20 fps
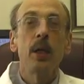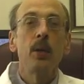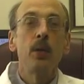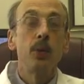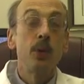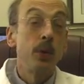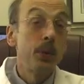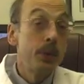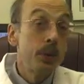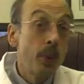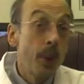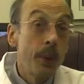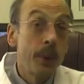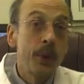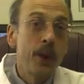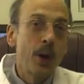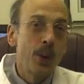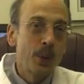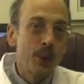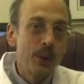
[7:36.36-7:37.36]
what we
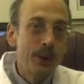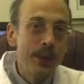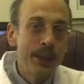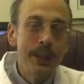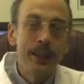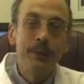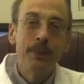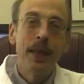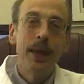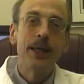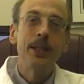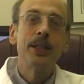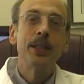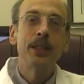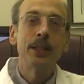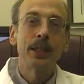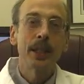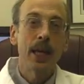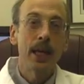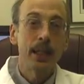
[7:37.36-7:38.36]
call routine
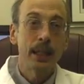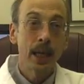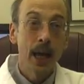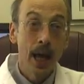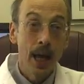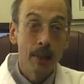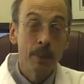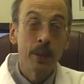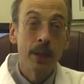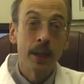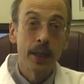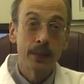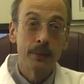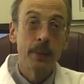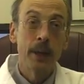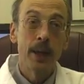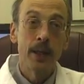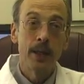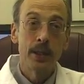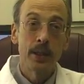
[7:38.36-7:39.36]
patients and complex
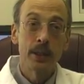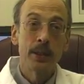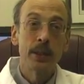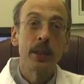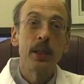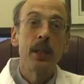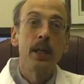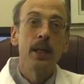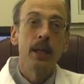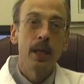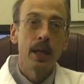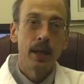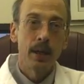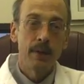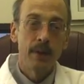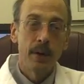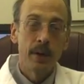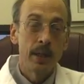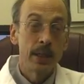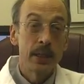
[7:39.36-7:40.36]
patients in a
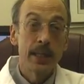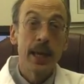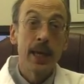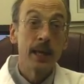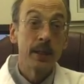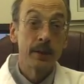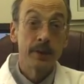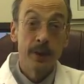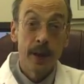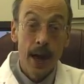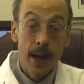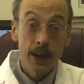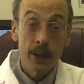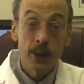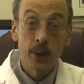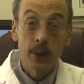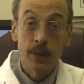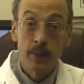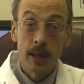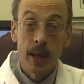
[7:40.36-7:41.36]
very
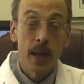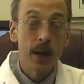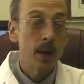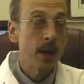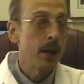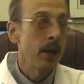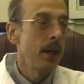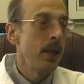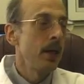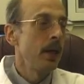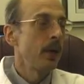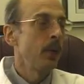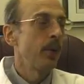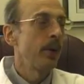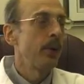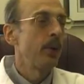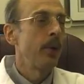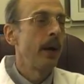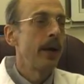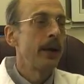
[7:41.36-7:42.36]
satisfactory manner.
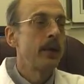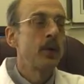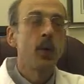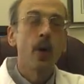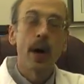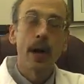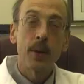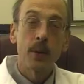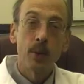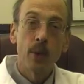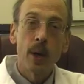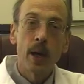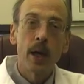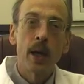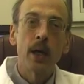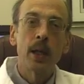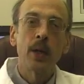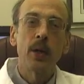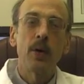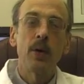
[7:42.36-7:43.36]
We rate quite
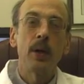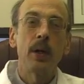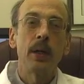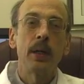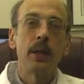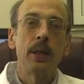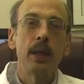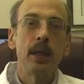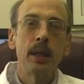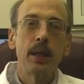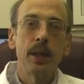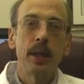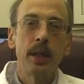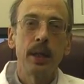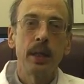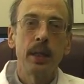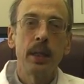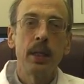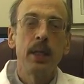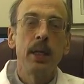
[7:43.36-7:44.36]
well on
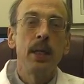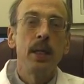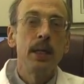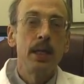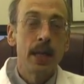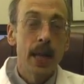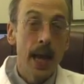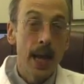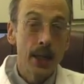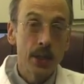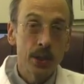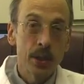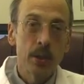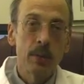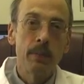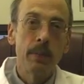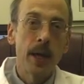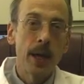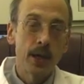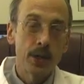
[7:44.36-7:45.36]
the national
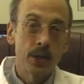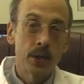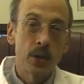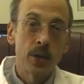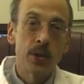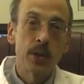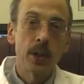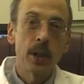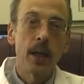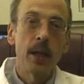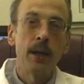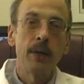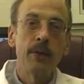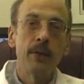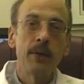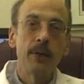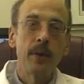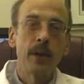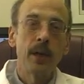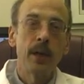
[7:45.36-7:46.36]
measures of
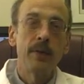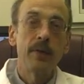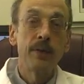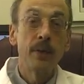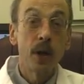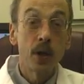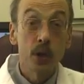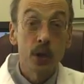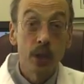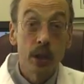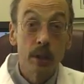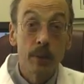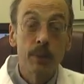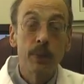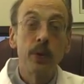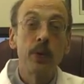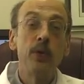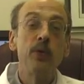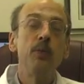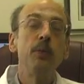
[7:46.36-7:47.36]
functional
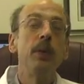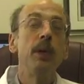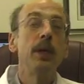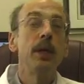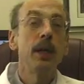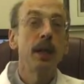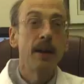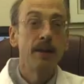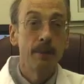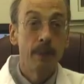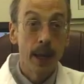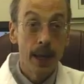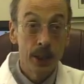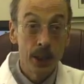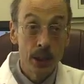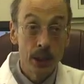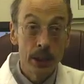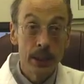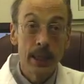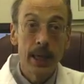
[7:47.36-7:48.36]
improvement, of
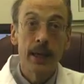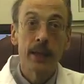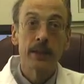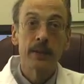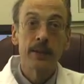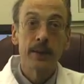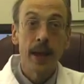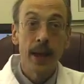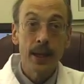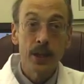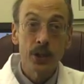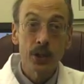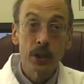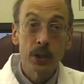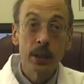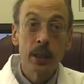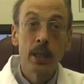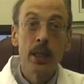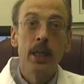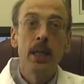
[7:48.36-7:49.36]
patient
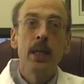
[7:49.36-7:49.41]
satisfaction.